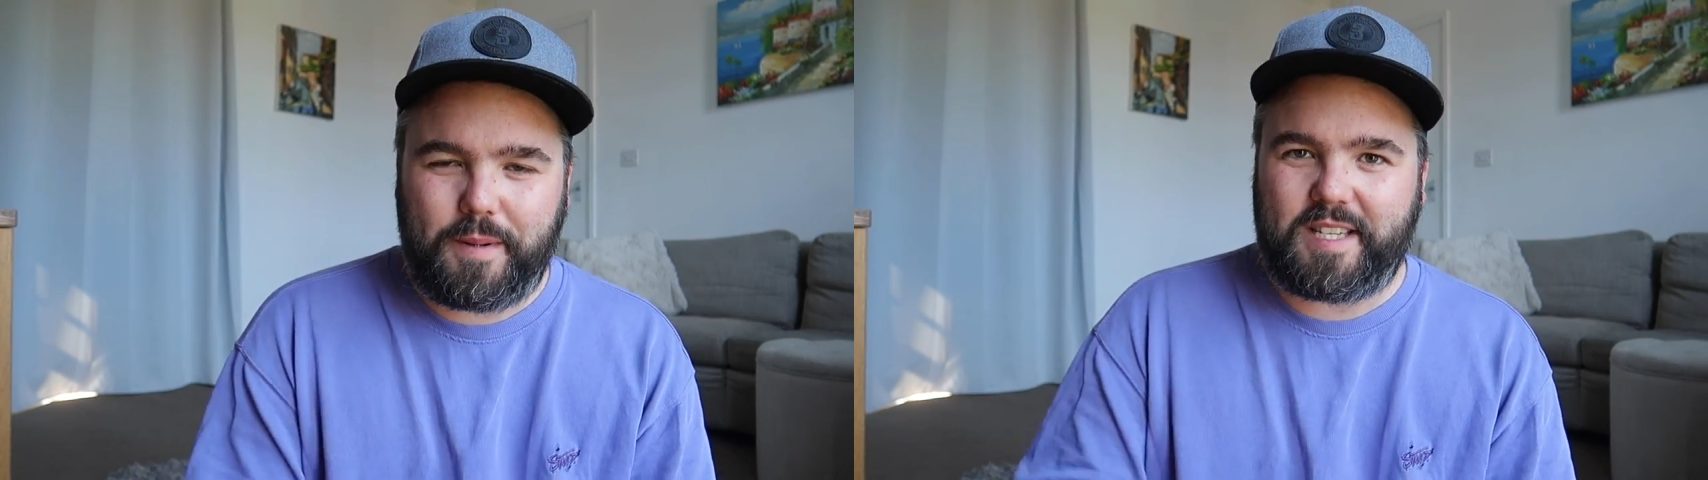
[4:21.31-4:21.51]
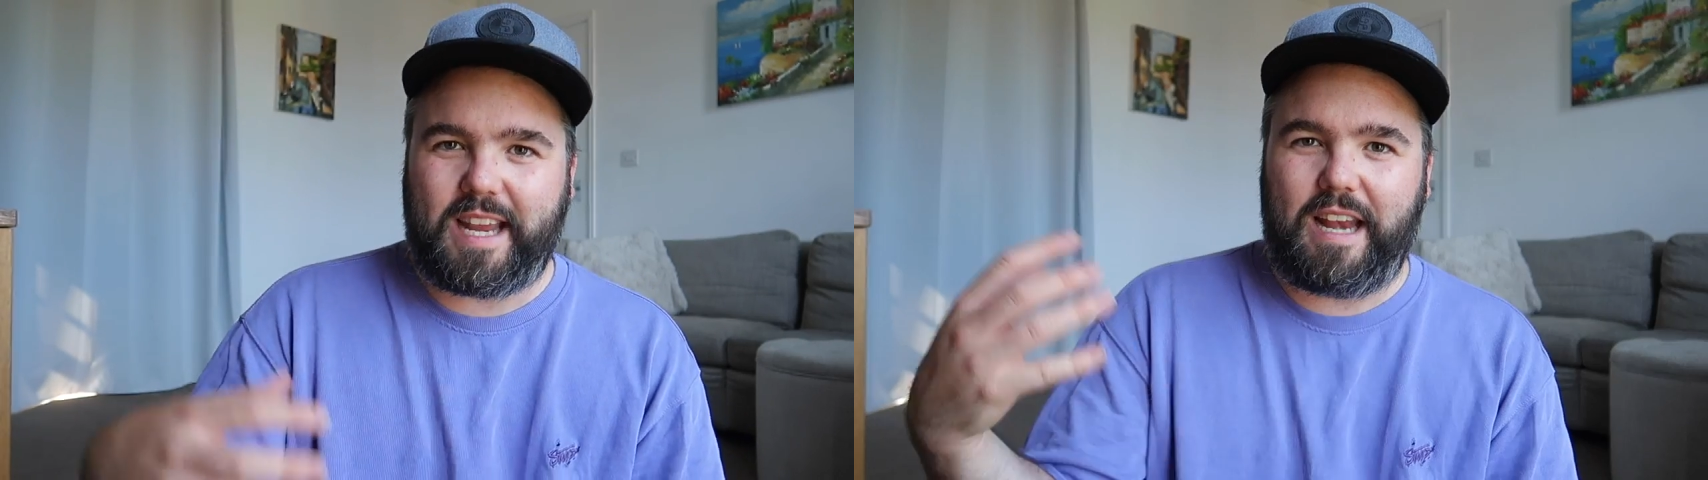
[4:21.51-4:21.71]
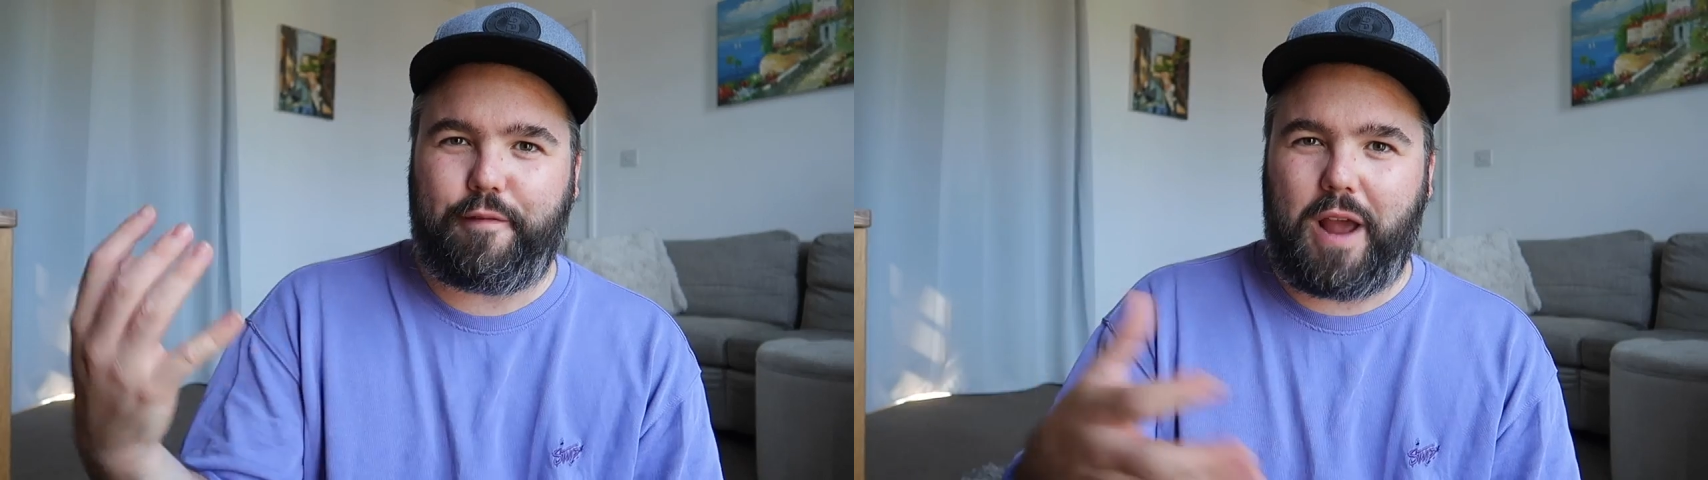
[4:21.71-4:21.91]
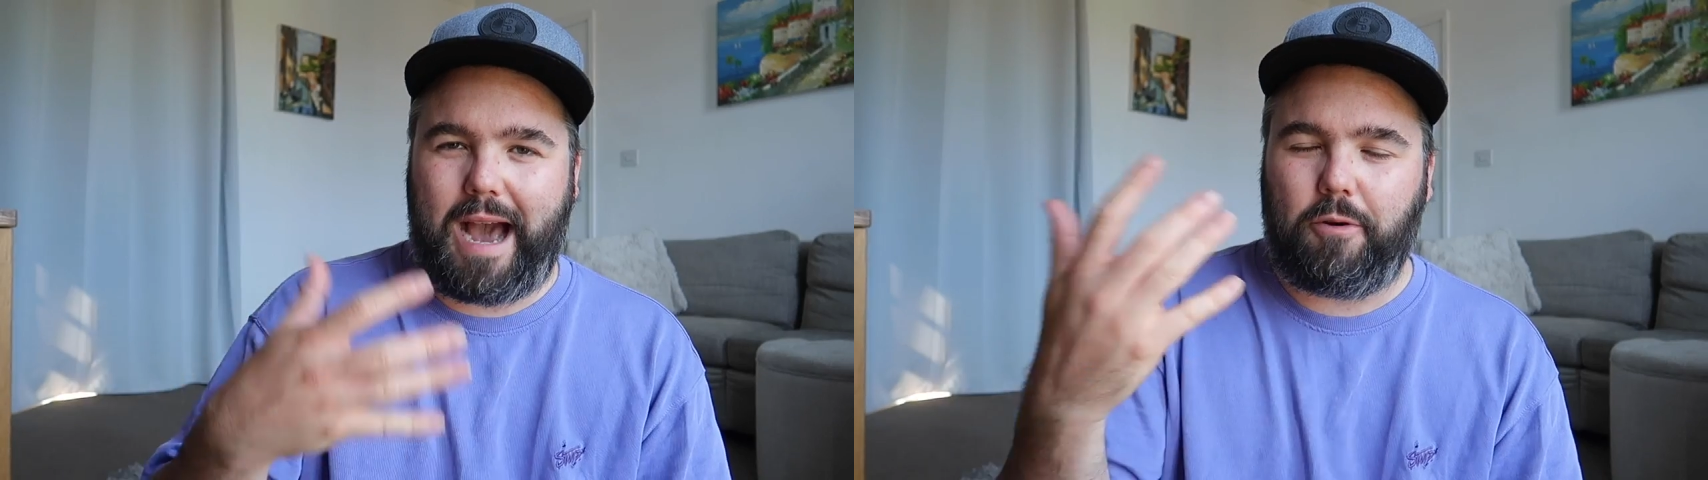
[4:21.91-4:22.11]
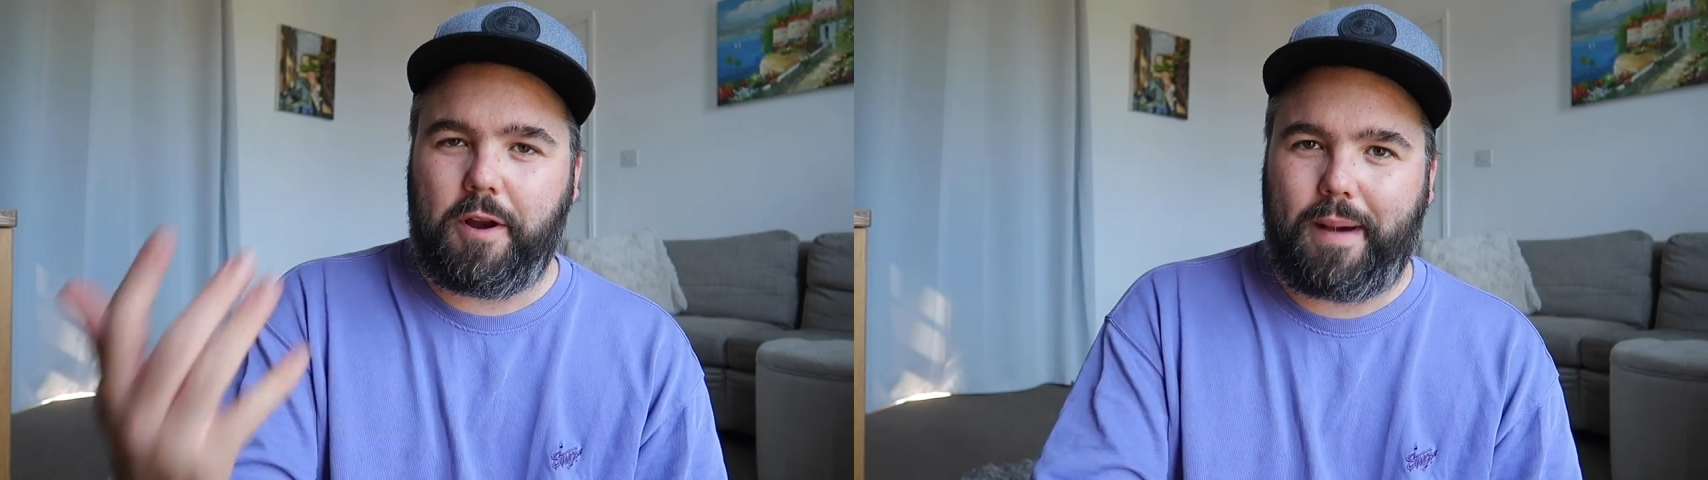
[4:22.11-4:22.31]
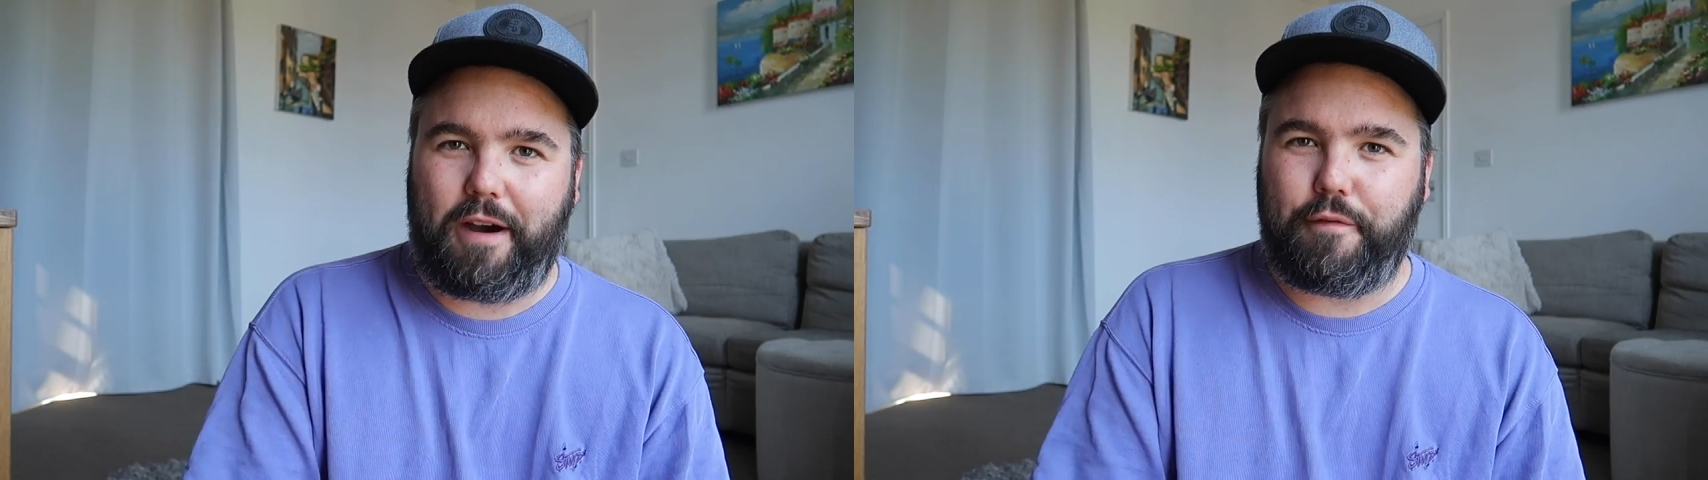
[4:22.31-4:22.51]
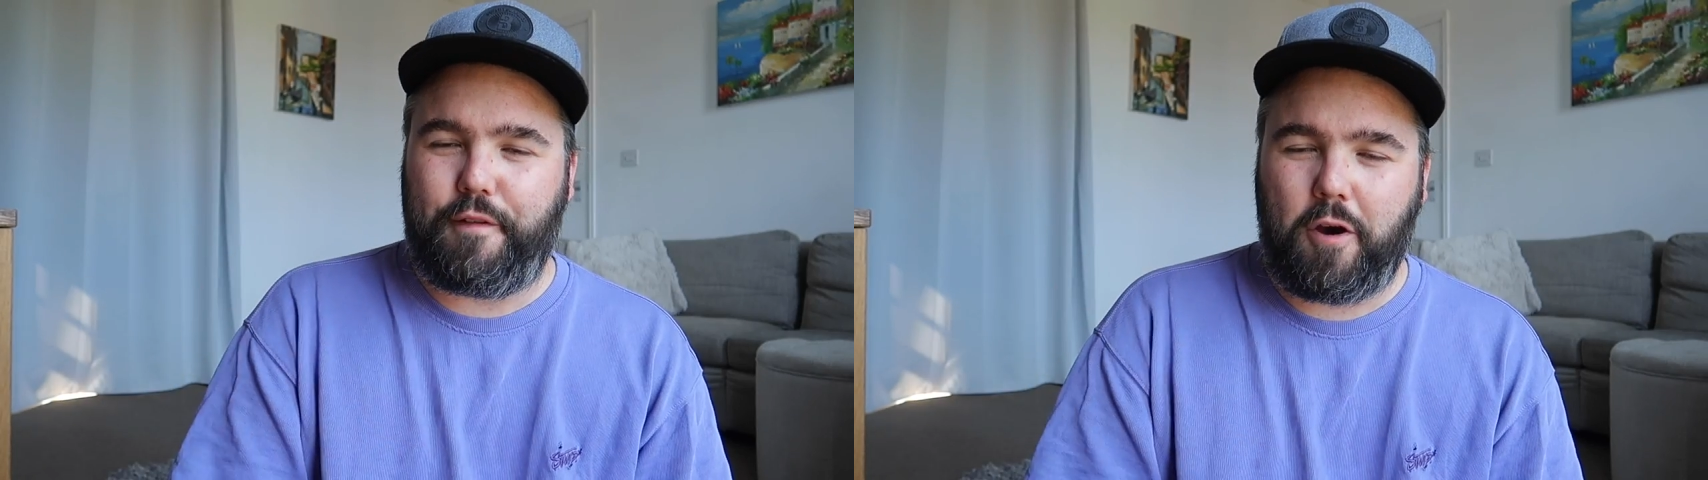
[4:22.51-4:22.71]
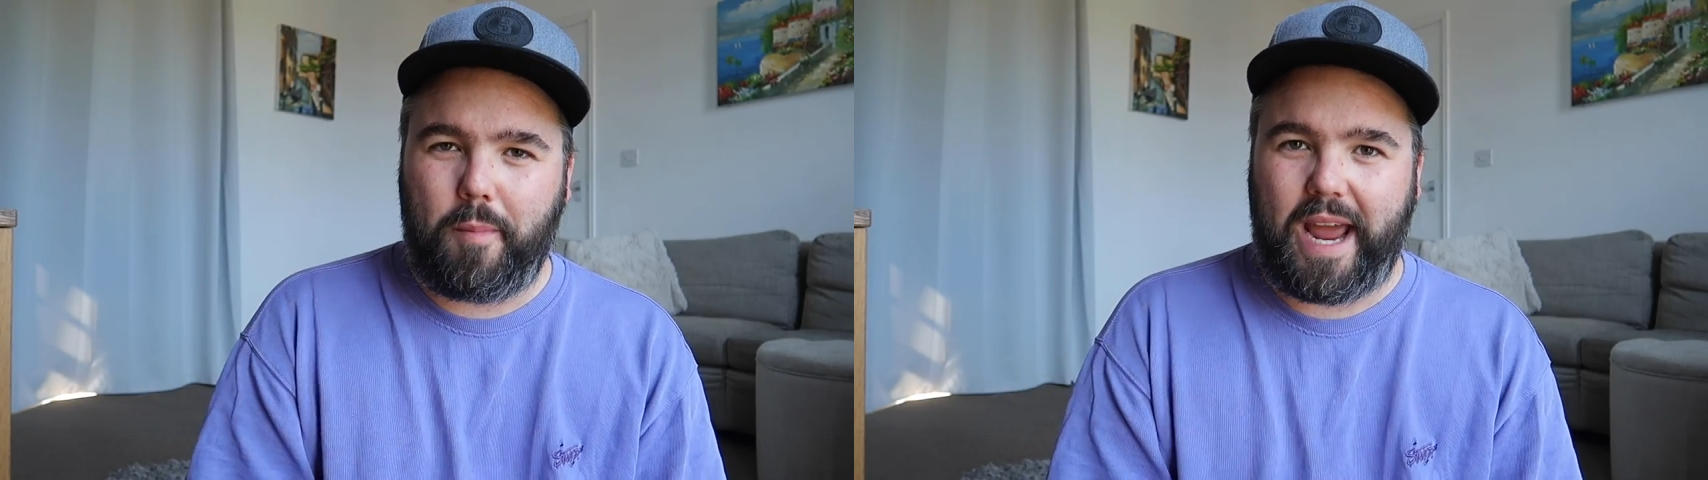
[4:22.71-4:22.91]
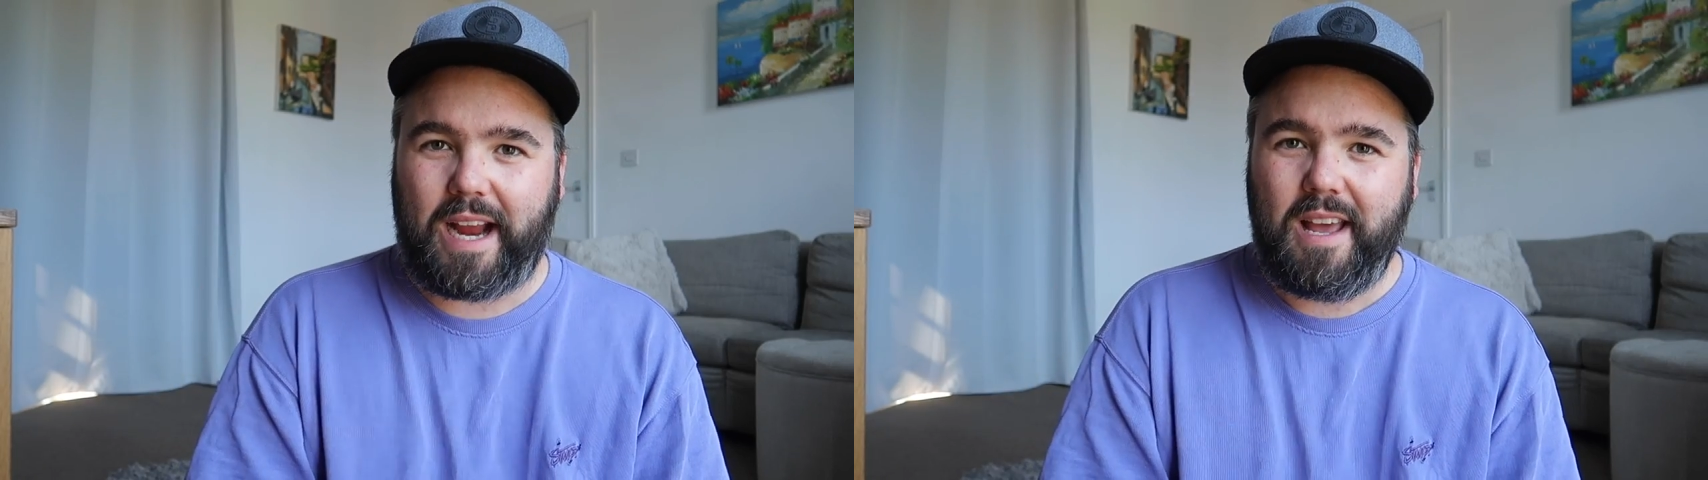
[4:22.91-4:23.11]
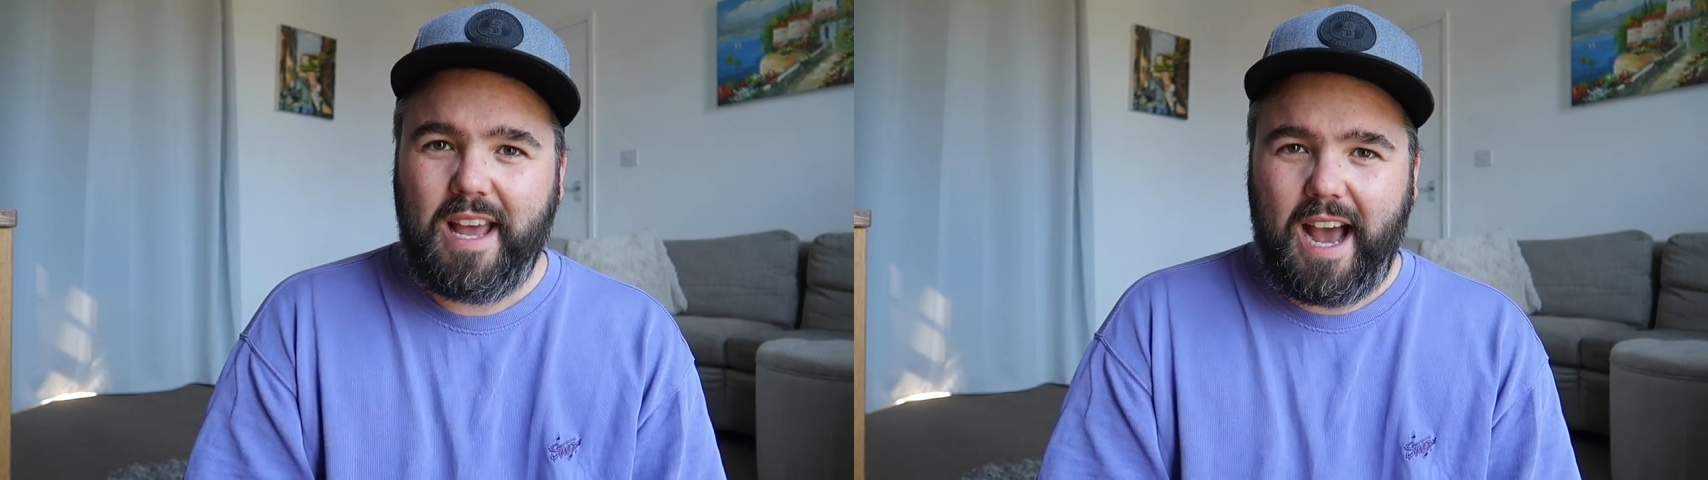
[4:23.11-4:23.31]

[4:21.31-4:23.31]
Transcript: particularly if you're out and about filming.